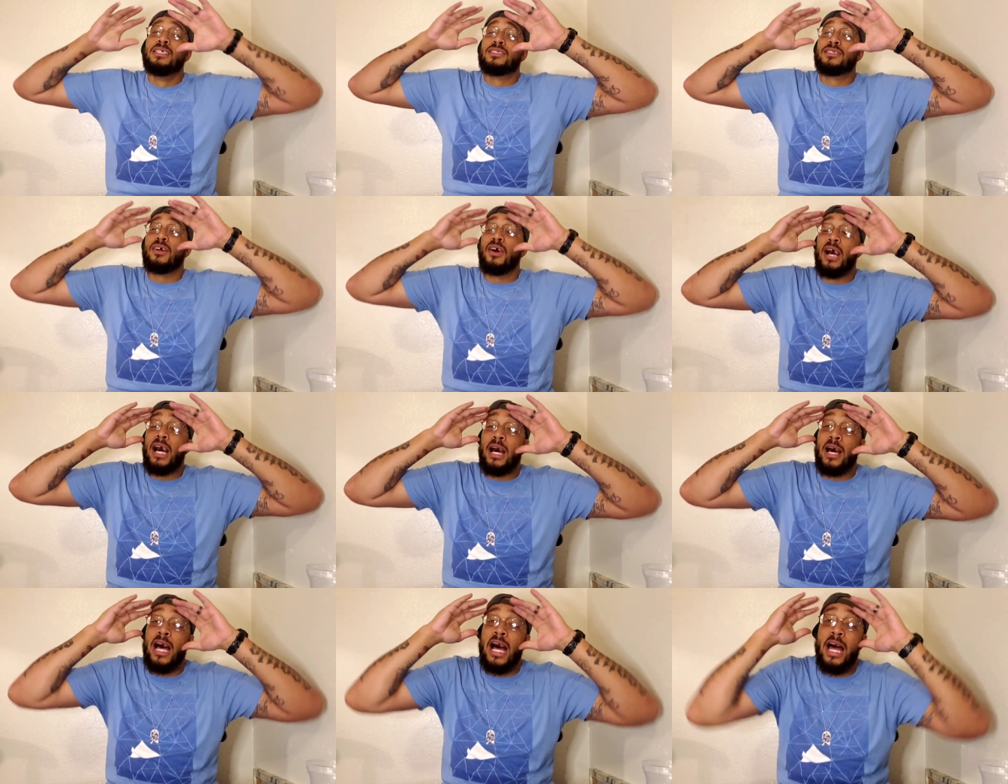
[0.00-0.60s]
So
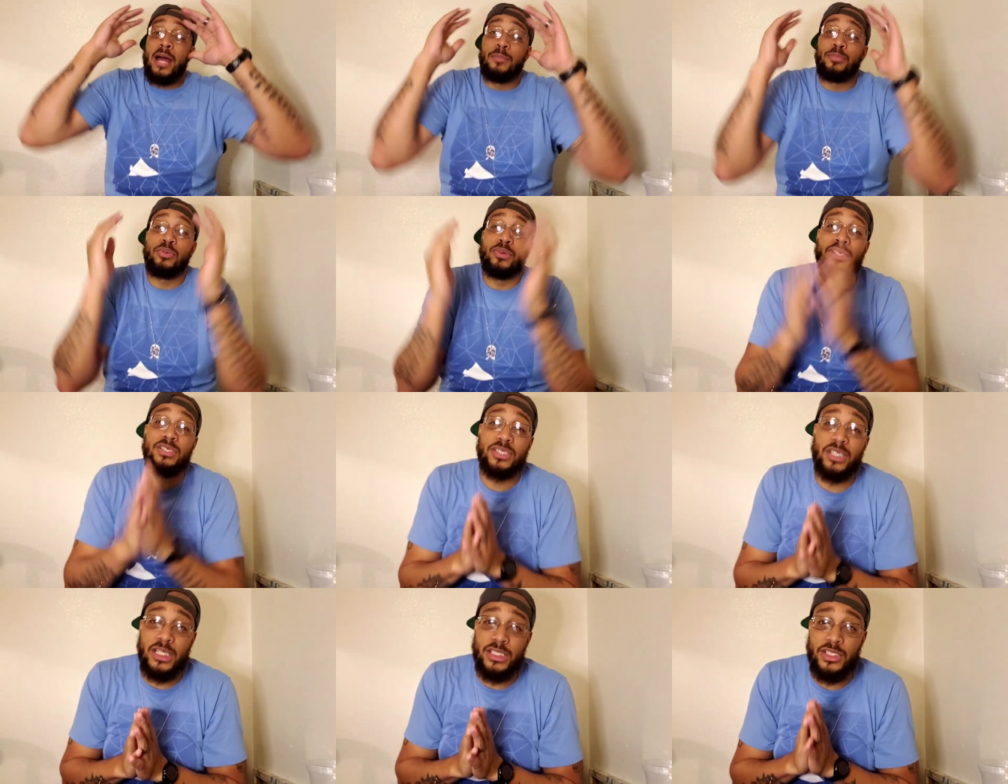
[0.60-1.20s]
I, I
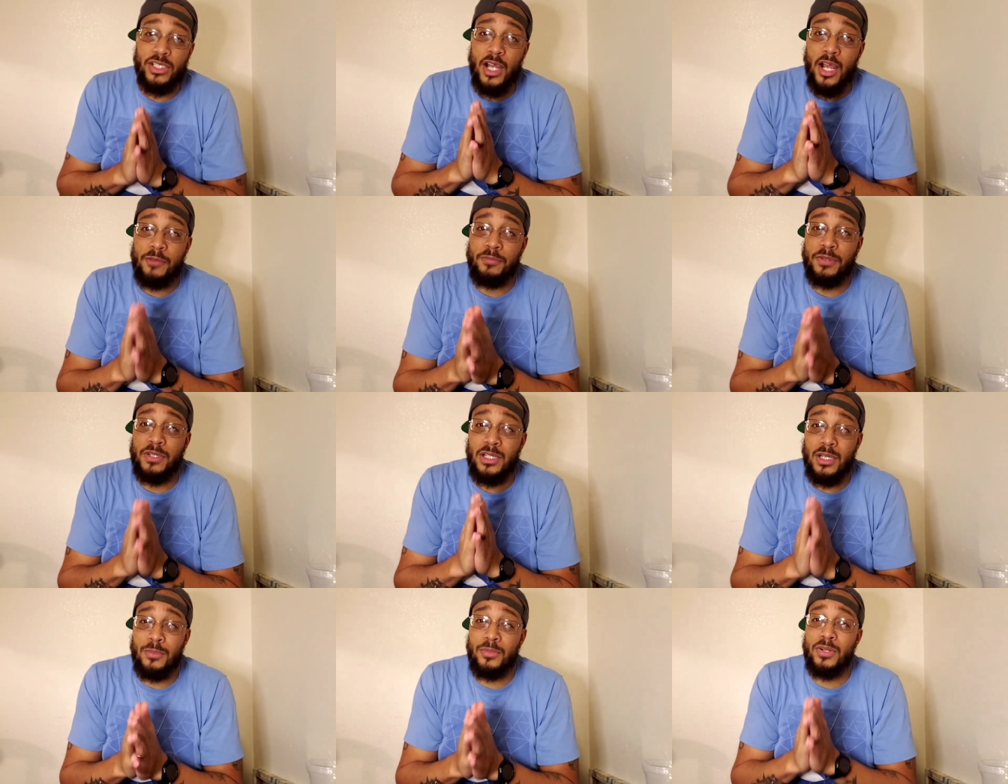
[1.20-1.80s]
appreciate y'all
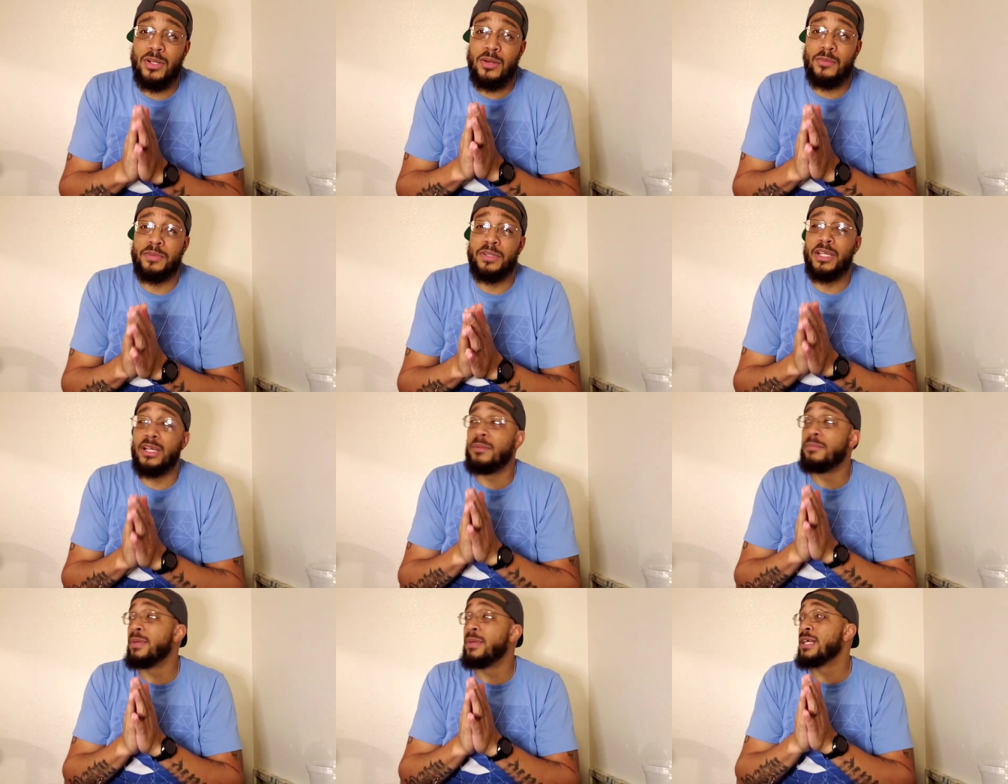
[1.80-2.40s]
for coming over
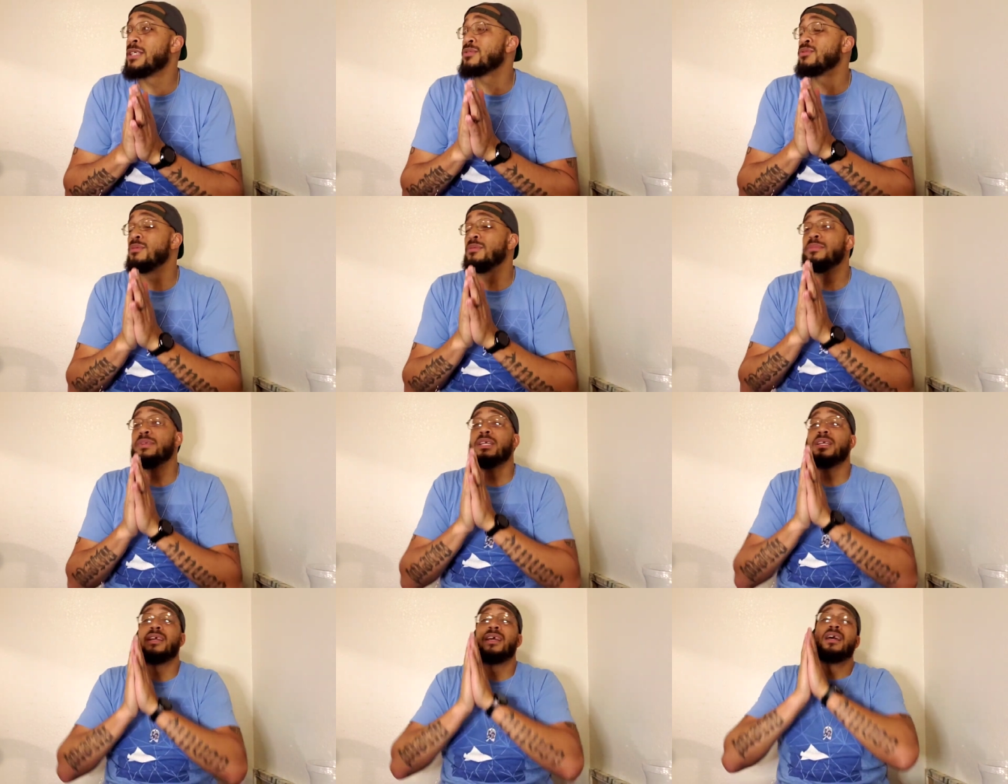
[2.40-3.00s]
here and messing with
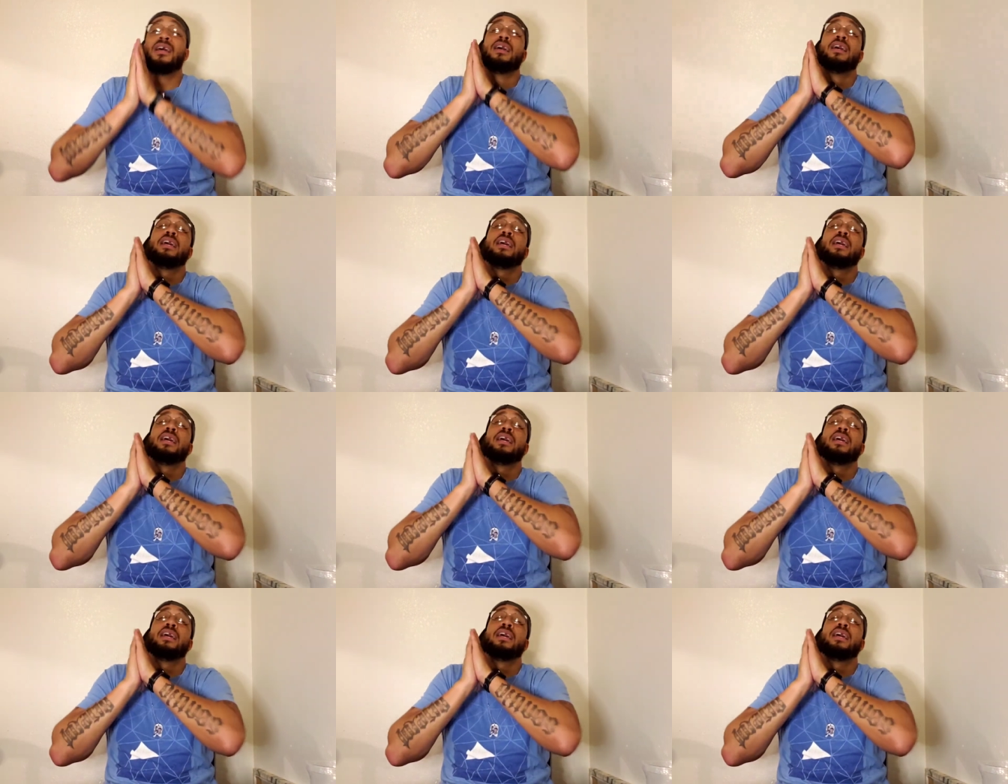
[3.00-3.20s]
me.